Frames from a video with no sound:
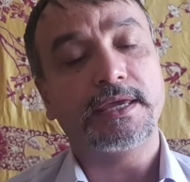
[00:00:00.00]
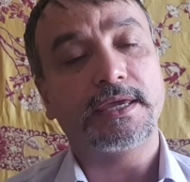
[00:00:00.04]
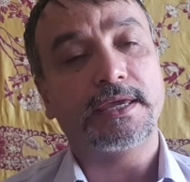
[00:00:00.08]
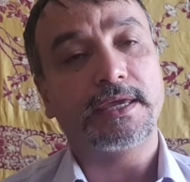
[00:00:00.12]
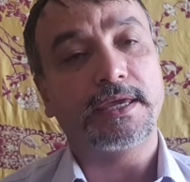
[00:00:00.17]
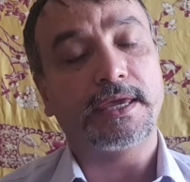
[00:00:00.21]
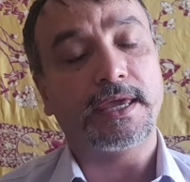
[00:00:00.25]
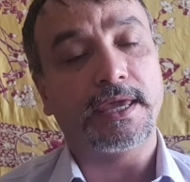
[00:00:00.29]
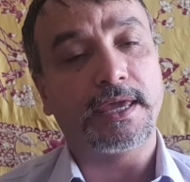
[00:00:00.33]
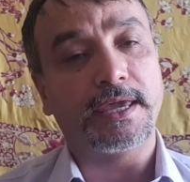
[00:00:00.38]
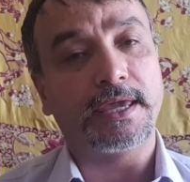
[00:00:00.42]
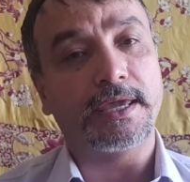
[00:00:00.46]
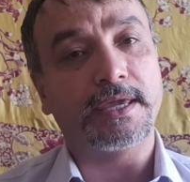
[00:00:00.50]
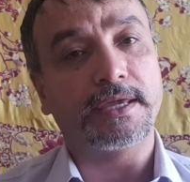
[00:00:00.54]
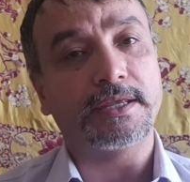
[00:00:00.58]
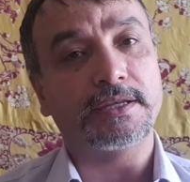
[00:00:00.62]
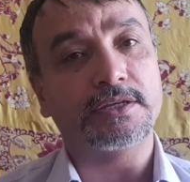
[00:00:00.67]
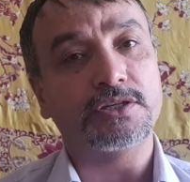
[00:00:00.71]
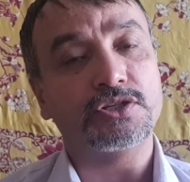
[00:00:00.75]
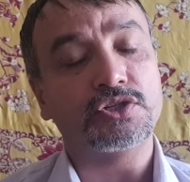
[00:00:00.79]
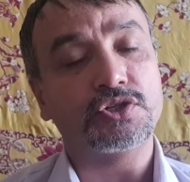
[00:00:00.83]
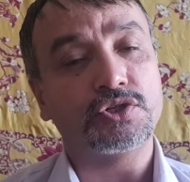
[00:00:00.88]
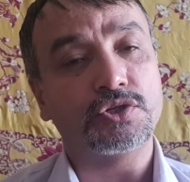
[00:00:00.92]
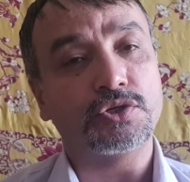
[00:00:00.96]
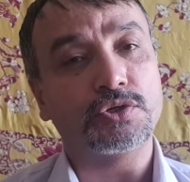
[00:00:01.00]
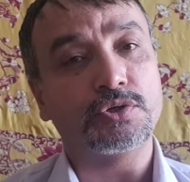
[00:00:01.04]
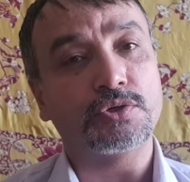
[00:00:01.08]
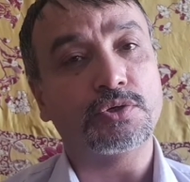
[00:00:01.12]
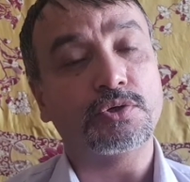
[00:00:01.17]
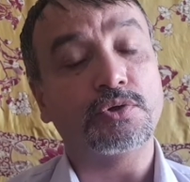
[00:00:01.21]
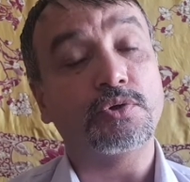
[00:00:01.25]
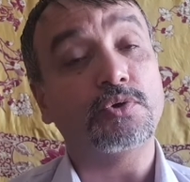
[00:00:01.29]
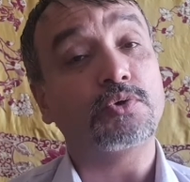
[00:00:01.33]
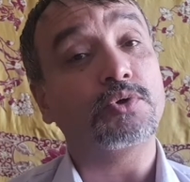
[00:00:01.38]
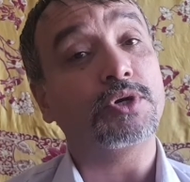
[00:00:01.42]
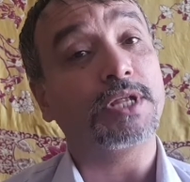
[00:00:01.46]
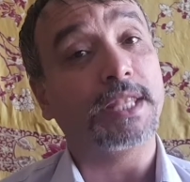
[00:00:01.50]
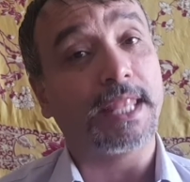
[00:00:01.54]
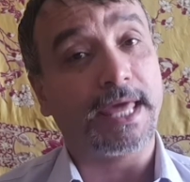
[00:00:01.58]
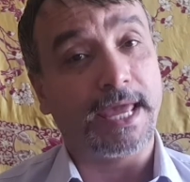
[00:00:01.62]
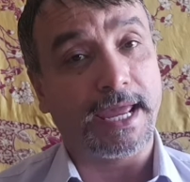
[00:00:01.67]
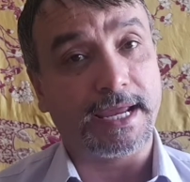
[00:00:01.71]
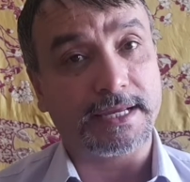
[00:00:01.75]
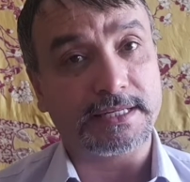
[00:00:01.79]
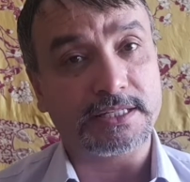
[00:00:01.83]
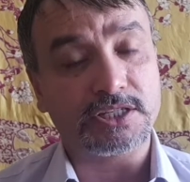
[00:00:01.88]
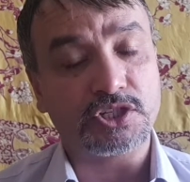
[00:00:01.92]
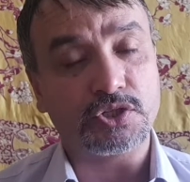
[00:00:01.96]
and to
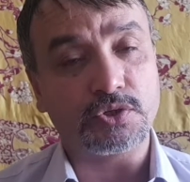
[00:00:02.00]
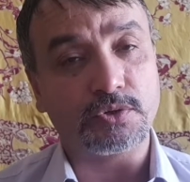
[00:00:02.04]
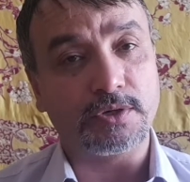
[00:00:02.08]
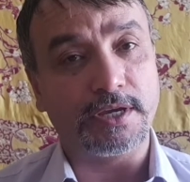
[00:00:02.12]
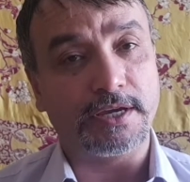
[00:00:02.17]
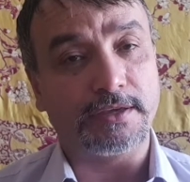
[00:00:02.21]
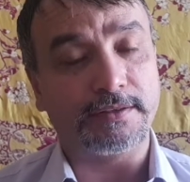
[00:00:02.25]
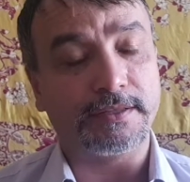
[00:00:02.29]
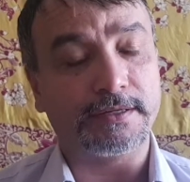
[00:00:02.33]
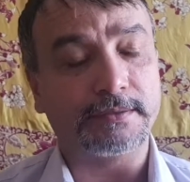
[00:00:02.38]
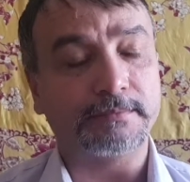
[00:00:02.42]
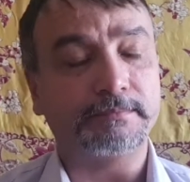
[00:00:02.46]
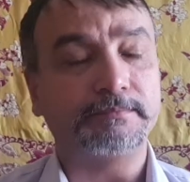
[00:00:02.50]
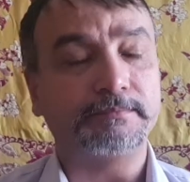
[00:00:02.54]
relax together.